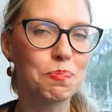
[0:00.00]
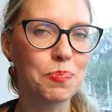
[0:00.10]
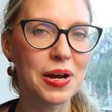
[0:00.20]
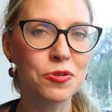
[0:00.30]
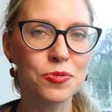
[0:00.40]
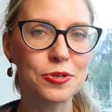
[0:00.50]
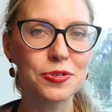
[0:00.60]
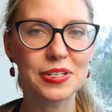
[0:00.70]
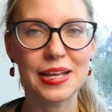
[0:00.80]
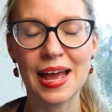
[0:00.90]
Bare
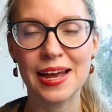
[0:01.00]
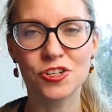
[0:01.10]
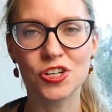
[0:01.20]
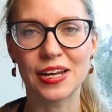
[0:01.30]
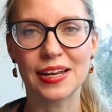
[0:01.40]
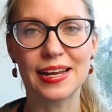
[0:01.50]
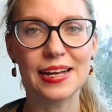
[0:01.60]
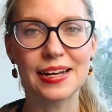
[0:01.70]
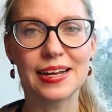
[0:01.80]
root hedging